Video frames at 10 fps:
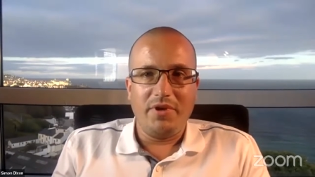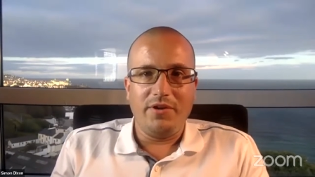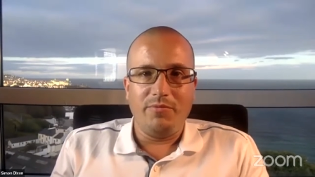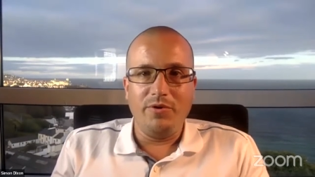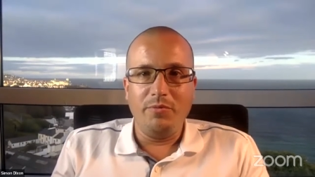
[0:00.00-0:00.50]

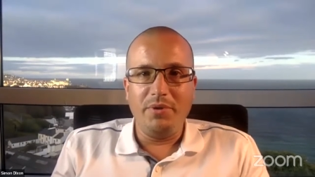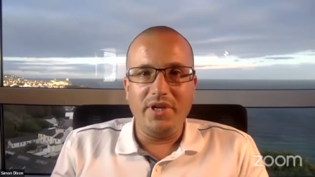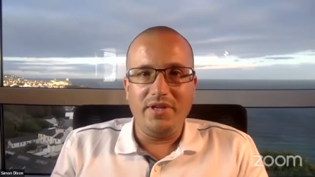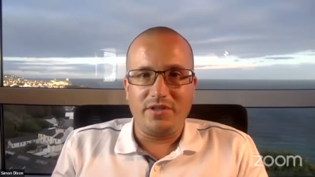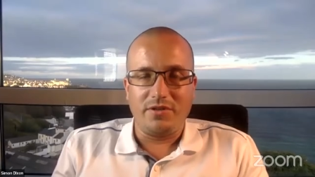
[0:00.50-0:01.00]
It will
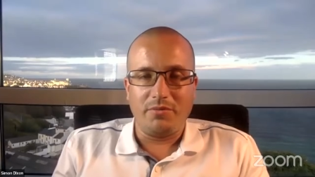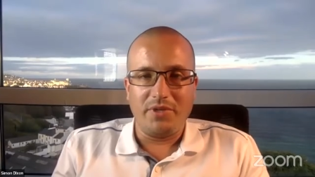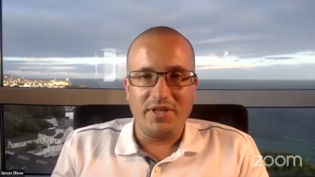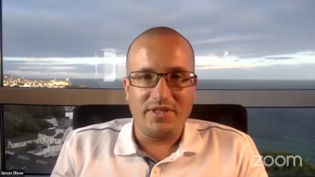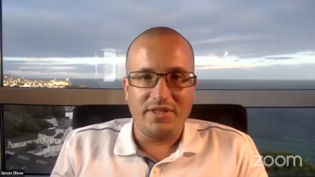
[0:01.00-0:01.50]
be
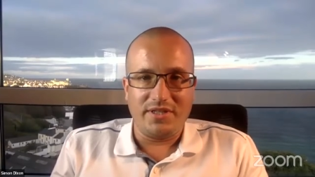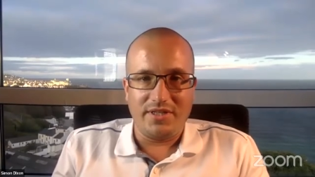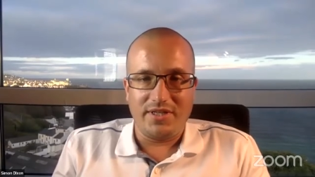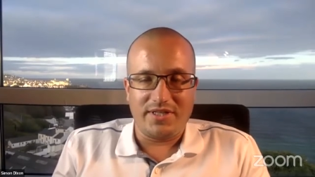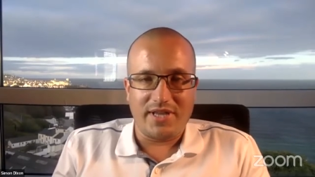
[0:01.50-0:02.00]
denominated in
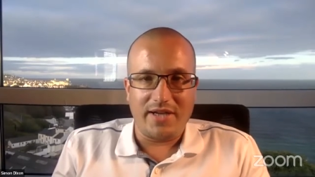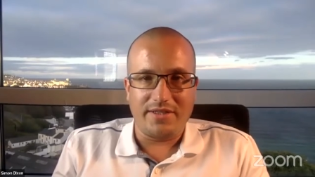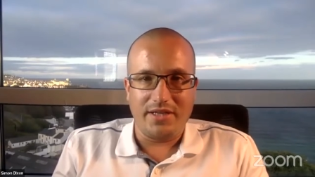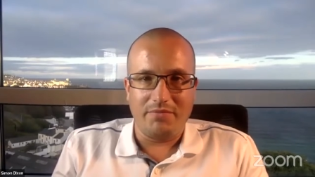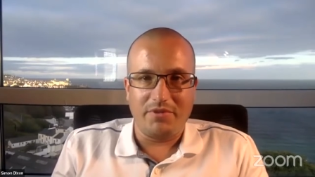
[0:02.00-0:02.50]
the exact
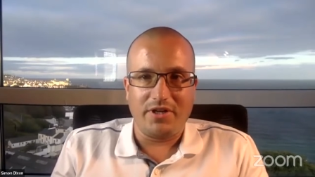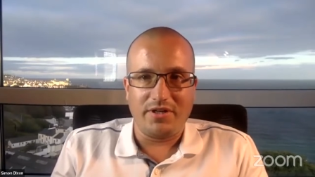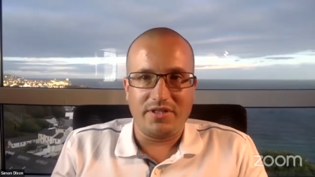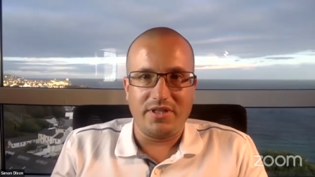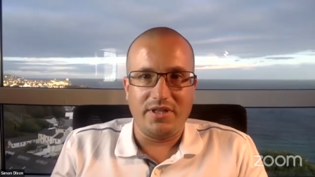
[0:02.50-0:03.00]
same
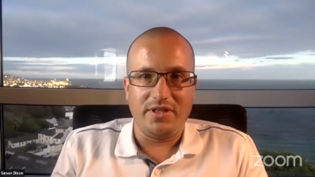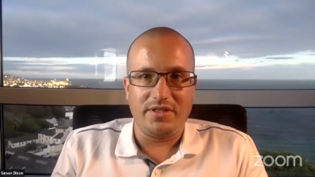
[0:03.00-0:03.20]
currency.